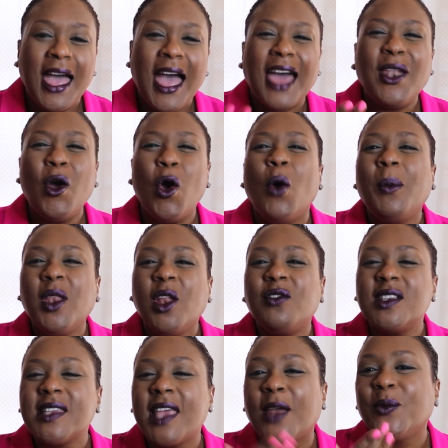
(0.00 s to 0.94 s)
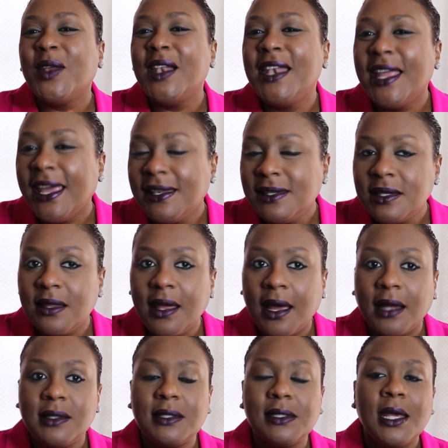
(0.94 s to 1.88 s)
And how many of us can relate to
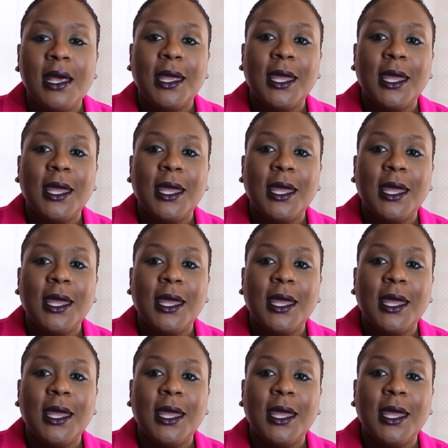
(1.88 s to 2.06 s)
that?